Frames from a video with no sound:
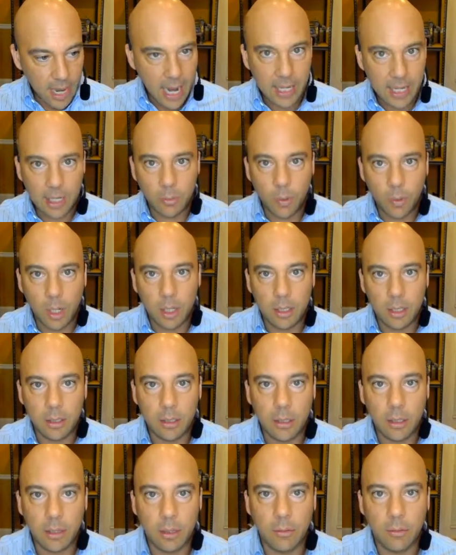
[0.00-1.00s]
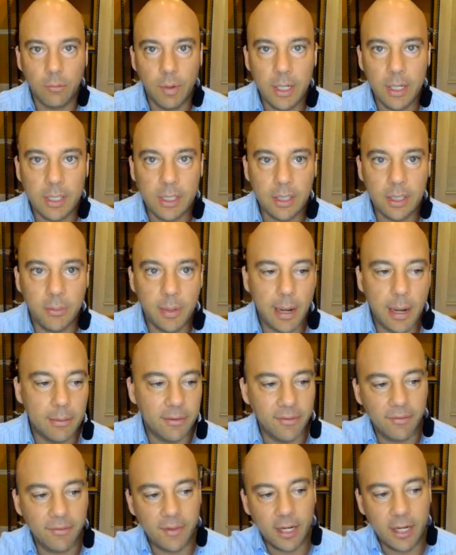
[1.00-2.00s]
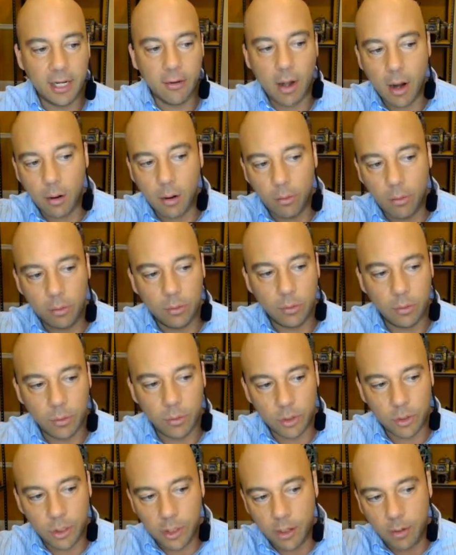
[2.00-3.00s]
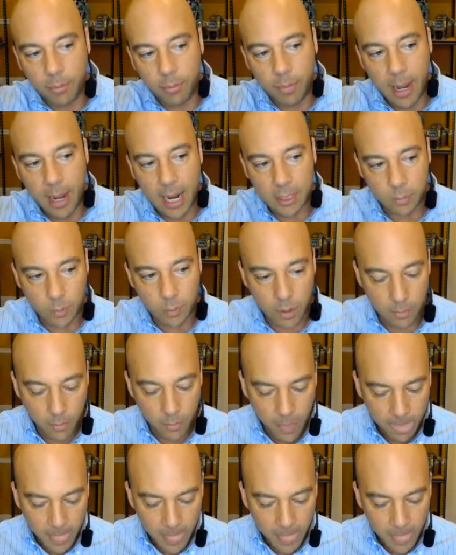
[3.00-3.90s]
anyone a reason to be able to figure out your password.